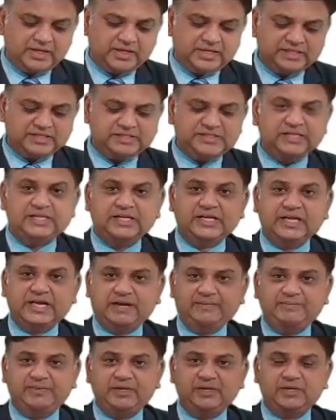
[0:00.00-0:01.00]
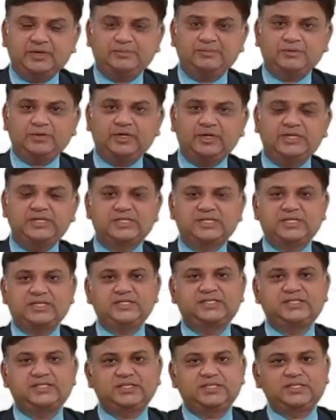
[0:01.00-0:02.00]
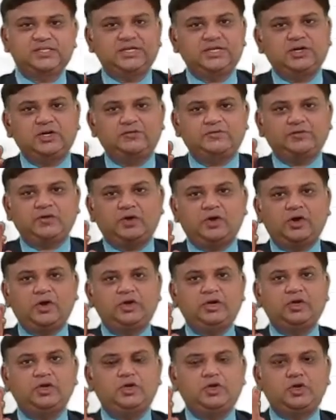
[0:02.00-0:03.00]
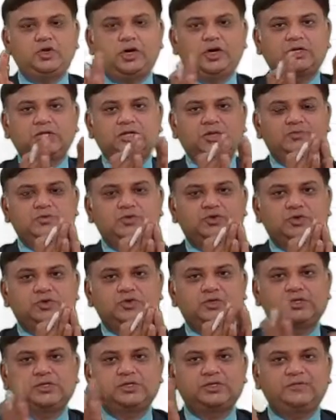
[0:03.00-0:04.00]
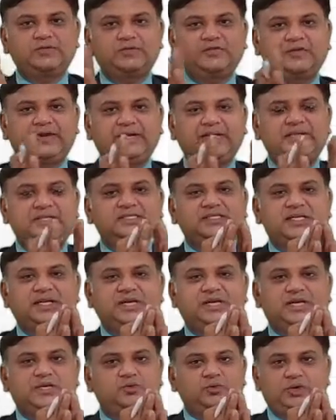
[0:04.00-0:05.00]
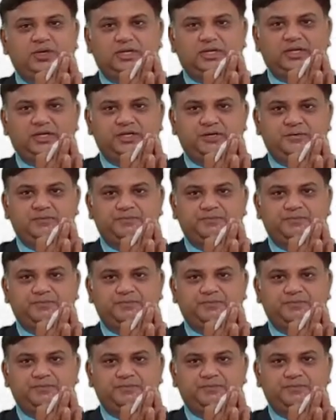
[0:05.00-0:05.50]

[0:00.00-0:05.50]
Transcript: See, the capital employed is consisting of all long-term sources of the finance taken together.